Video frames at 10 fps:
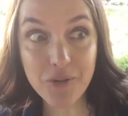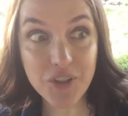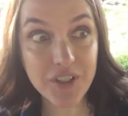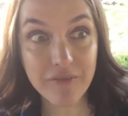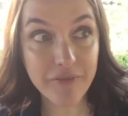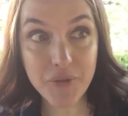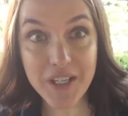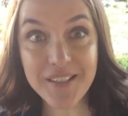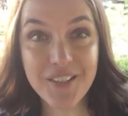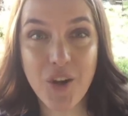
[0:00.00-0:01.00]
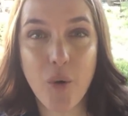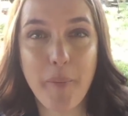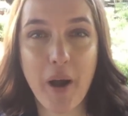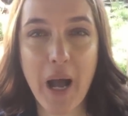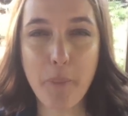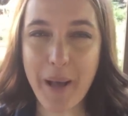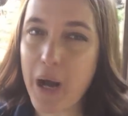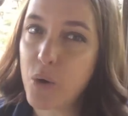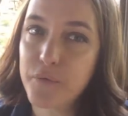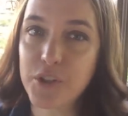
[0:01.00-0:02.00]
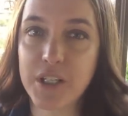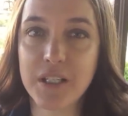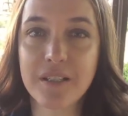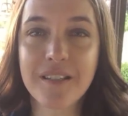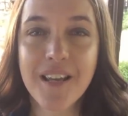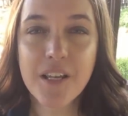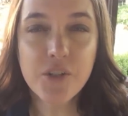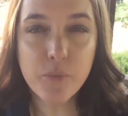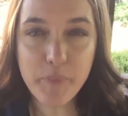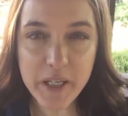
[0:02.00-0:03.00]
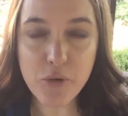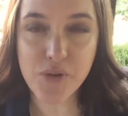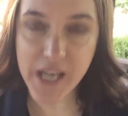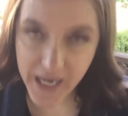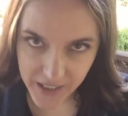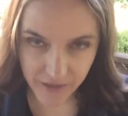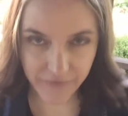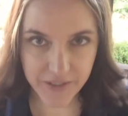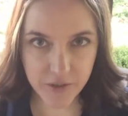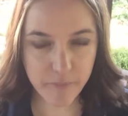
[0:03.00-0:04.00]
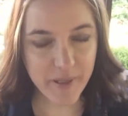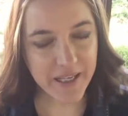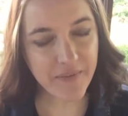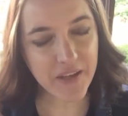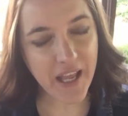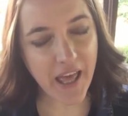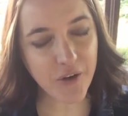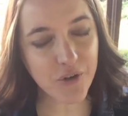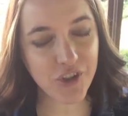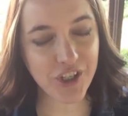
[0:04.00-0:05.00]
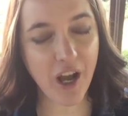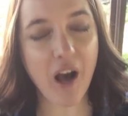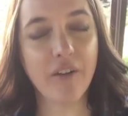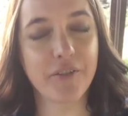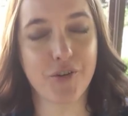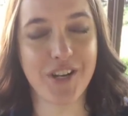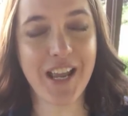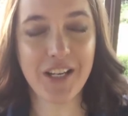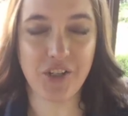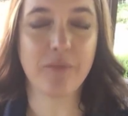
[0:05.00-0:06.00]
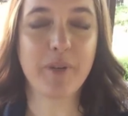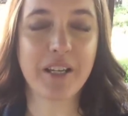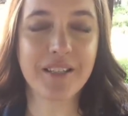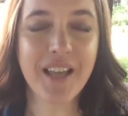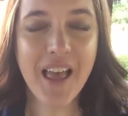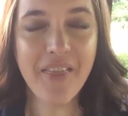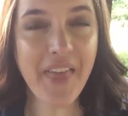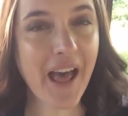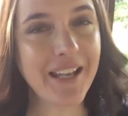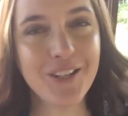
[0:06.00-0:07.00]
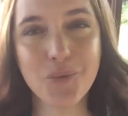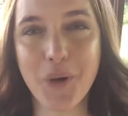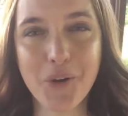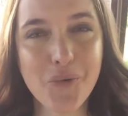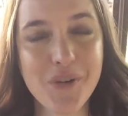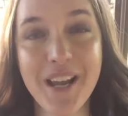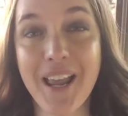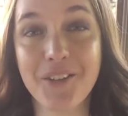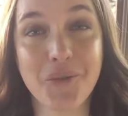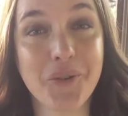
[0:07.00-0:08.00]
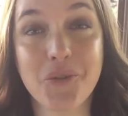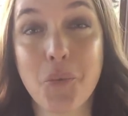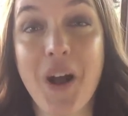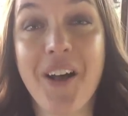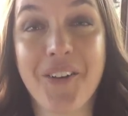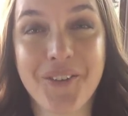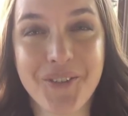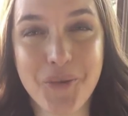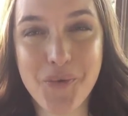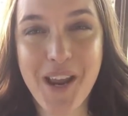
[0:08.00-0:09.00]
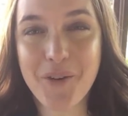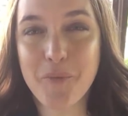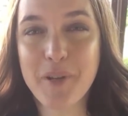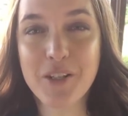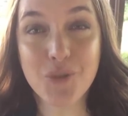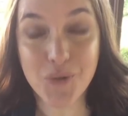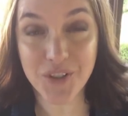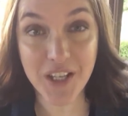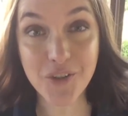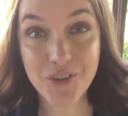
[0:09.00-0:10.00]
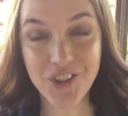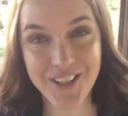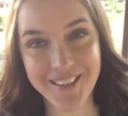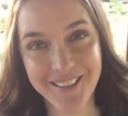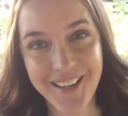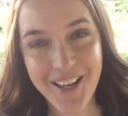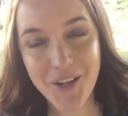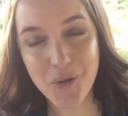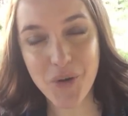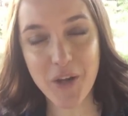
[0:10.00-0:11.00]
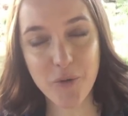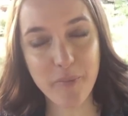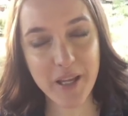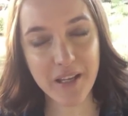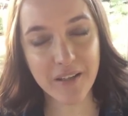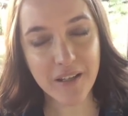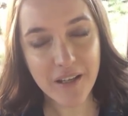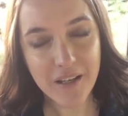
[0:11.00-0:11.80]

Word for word: just a few days ago about how powerful it is to be creative and to be in the energy of creation because that is where Creator dwells. Creator being source energy, Creator being